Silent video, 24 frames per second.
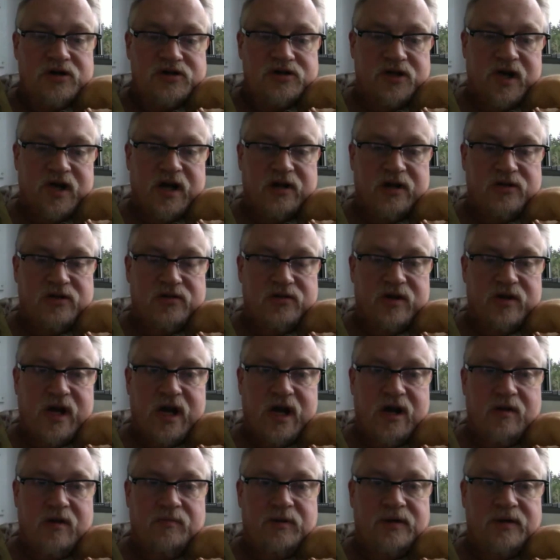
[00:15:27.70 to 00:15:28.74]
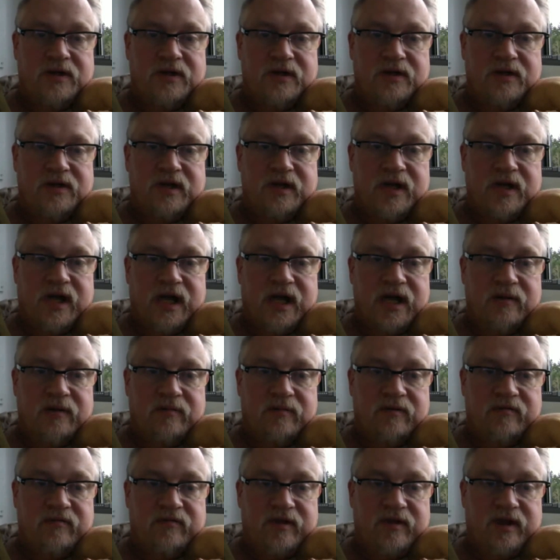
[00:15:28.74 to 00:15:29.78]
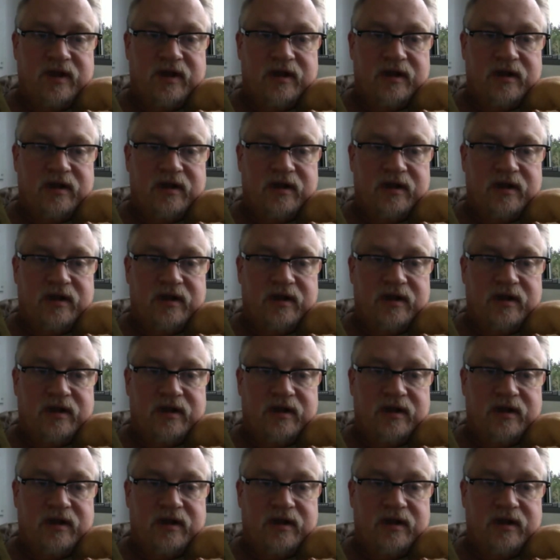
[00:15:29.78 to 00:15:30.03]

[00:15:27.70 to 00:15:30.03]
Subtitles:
got to do help and then the name of the.